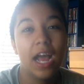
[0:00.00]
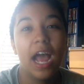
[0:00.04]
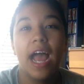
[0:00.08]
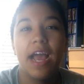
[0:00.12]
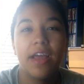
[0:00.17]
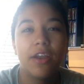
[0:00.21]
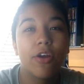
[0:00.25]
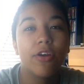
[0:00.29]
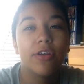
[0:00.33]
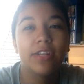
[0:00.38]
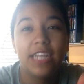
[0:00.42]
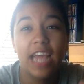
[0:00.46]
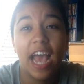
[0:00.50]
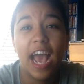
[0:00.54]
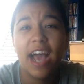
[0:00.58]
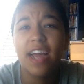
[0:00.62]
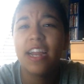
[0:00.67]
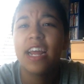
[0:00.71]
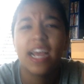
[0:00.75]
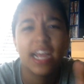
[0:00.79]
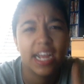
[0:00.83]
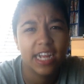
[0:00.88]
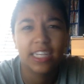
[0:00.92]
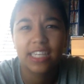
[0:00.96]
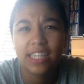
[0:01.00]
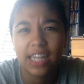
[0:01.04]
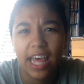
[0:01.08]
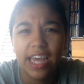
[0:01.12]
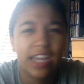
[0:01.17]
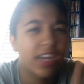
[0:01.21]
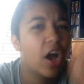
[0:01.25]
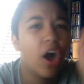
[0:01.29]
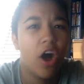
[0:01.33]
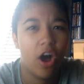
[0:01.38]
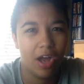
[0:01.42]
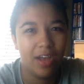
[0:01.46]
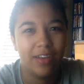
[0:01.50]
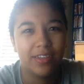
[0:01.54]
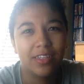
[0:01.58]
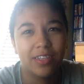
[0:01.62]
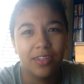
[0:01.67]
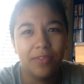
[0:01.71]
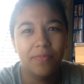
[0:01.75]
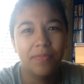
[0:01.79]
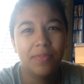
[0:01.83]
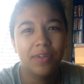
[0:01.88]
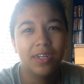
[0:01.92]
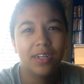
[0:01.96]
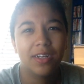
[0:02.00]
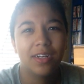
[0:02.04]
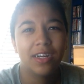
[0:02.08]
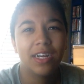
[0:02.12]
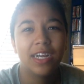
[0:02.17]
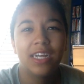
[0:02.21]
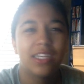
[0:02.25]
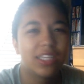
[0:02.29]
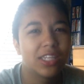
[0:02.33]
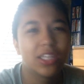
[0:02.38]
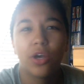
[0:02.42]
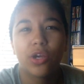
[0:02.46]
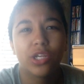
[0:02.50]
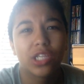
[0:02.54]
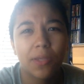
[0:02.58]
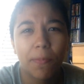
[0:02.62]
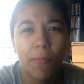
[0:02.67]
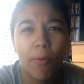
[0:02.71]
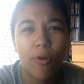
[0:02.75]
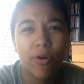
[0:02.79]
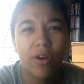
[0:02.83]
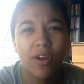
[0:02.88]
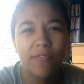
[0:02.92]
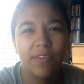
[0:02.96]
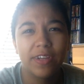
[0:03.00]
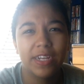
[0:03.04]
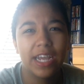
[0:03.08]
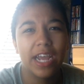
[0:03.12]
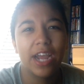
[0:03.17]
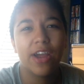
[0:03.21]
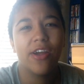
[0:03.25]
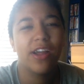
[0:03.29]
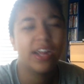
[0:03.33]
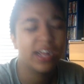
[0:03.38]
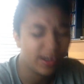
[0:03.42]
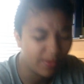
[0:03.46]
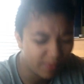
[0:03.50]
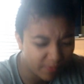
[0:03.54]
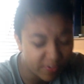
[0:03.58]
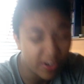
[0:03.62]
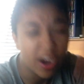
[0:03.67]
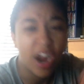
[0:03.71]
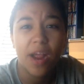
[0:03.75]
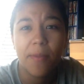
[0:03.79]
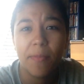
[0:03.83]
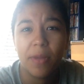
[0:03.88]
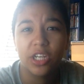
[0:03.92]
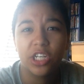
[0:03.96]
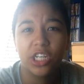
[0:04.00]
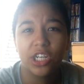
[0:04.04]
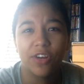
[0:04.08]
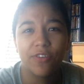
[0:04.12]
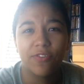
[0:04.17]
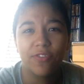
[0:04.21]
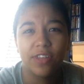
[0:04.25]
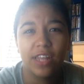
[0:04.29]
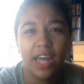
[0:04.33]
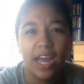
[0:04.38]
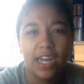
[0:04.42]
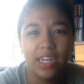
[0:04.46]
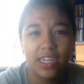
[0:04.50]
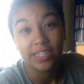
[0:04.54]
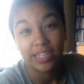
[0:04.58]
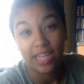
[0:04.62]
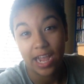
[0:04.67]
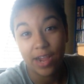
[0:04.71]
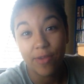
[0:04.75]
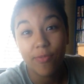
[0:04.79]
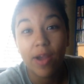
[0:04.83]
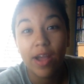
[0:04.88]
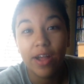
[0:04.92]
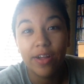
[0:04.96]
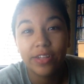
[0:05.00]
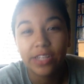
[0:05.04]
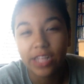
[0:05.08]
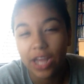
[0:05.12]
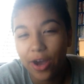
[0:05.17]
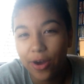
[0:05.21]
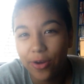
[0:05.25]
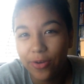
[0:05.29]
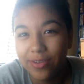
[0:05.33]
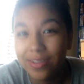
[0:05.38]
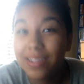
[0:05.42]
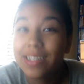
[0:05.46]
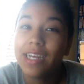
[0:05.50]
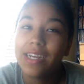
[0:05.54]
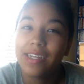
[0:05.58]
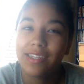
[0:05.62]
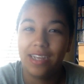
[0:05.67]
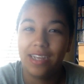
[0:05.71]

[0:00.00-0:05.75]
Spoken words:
And her dad is, like, awesome. He's so supportive and caring, and I'm very much here for that. Tyrell knows